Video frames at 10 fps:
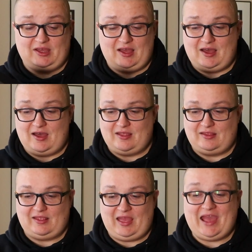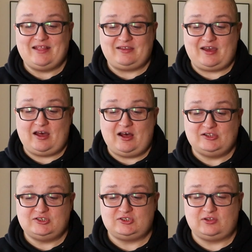and end
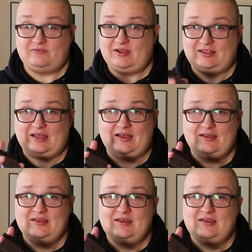cards and stuff like that.